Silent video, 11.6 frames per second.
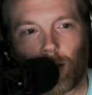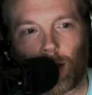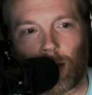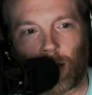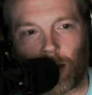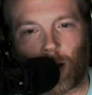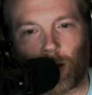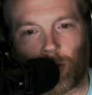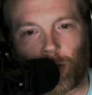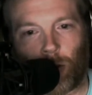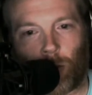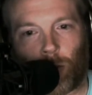And
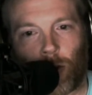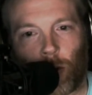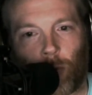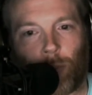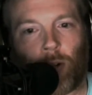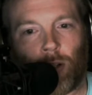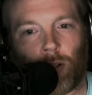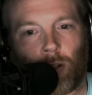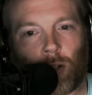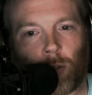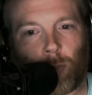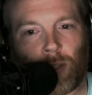also, no
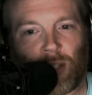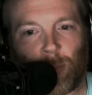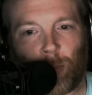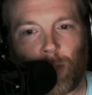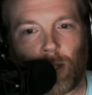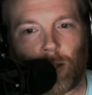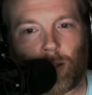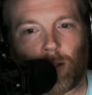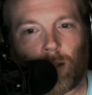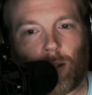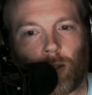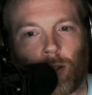funds are to be spent
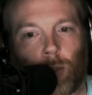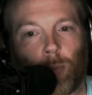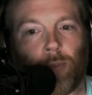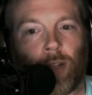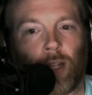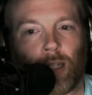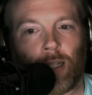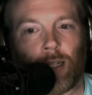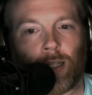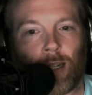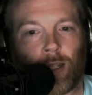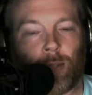to prevent any
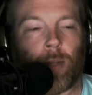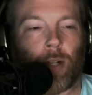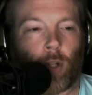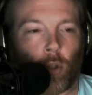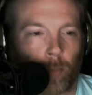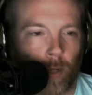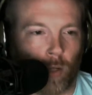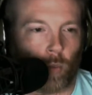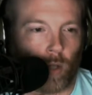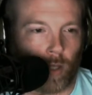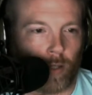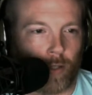state's medical
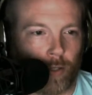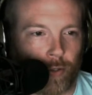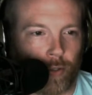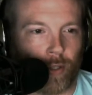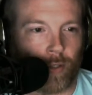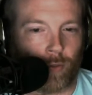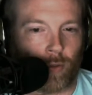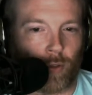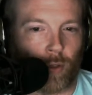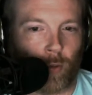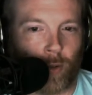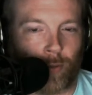marijuana initiatives.
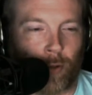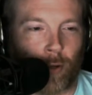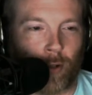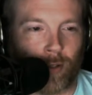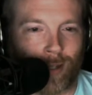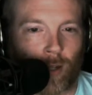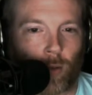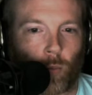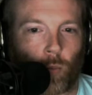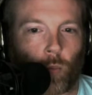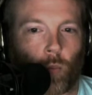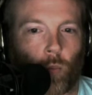So if there is like
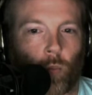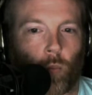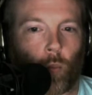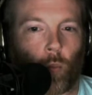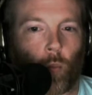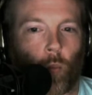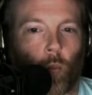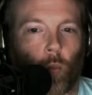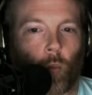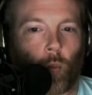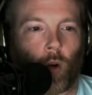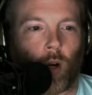
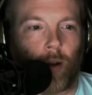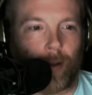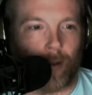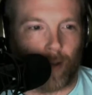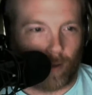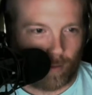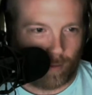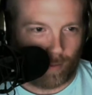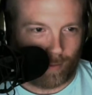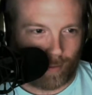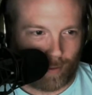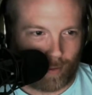one
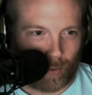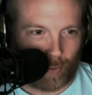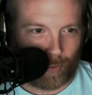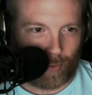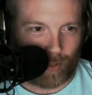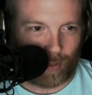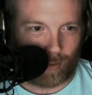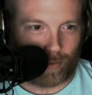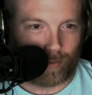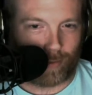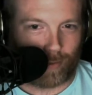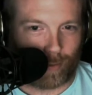good thing,
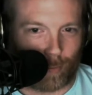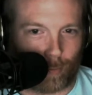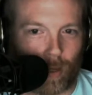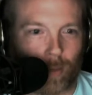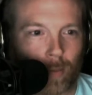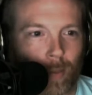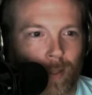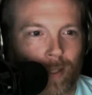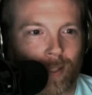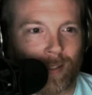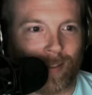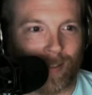this is
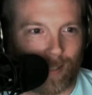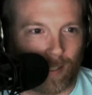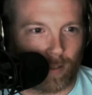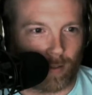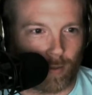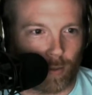probably that.